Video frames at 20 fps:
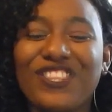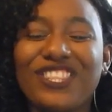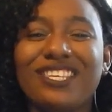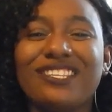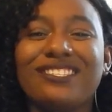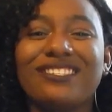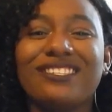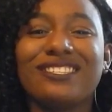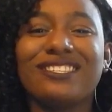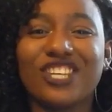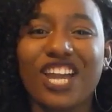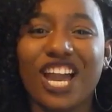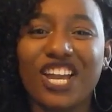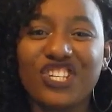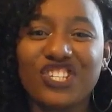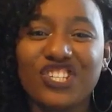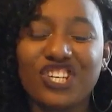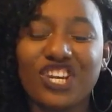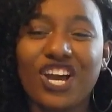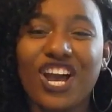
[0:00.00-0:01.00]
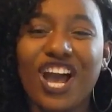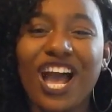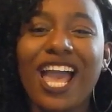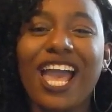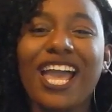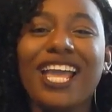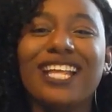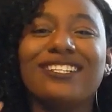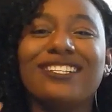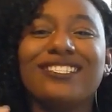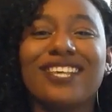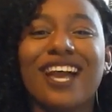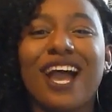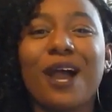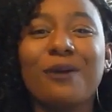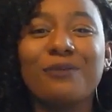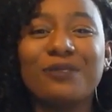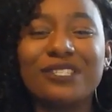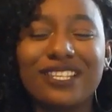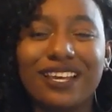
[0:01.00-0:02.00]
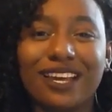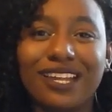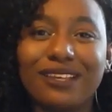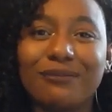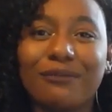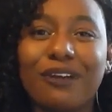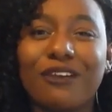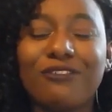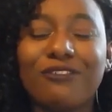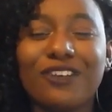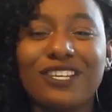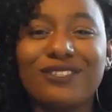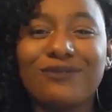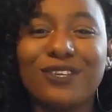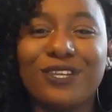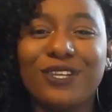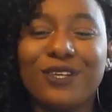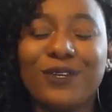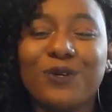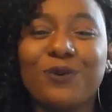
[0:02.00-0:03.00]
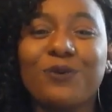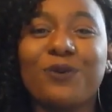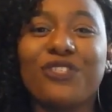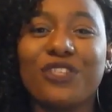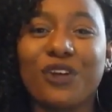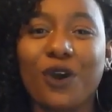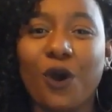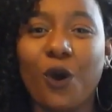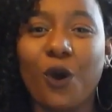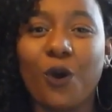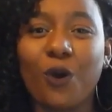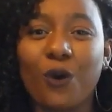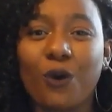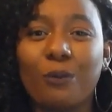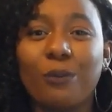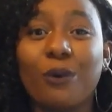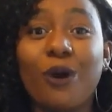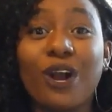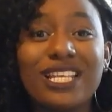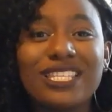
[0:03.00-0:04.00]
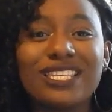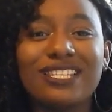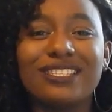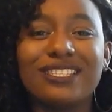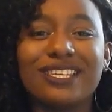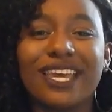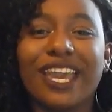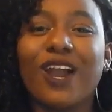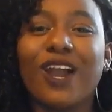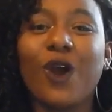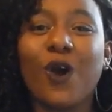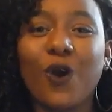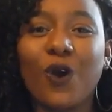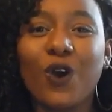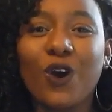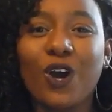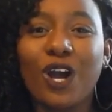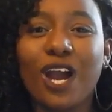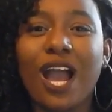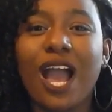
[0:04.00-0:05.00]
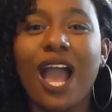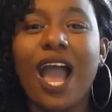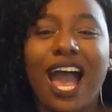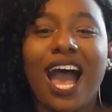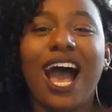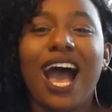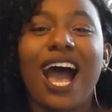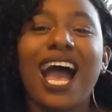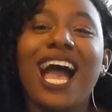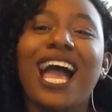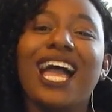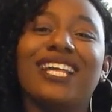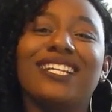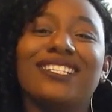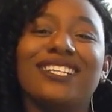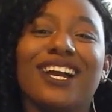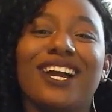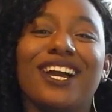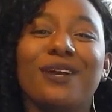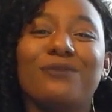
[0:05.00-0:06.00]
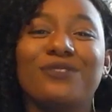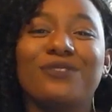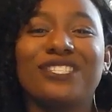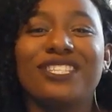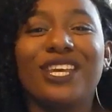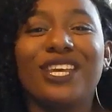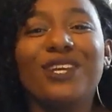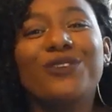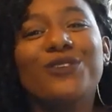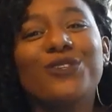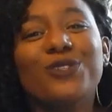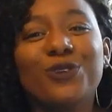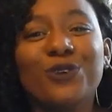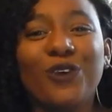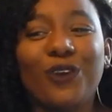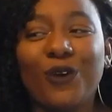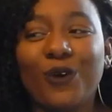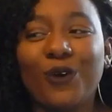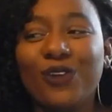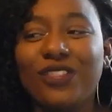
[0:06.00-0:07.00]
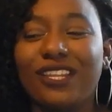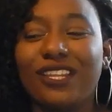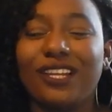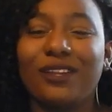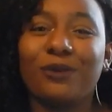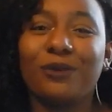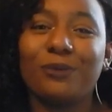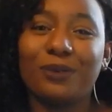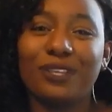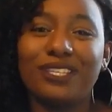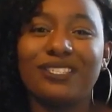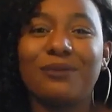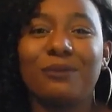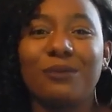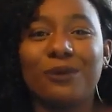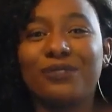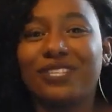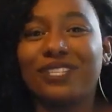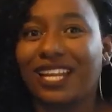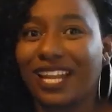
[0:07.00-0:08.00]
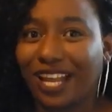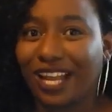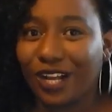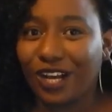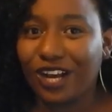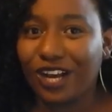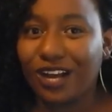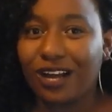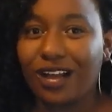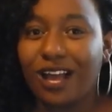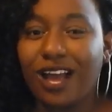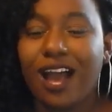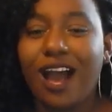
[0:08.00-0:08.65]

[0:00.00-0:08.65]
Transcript: This is Nyasha and I'm starting my first video with the haul, Boxing Day haul, and I'm just here to show you all the little bits and bobs that I got.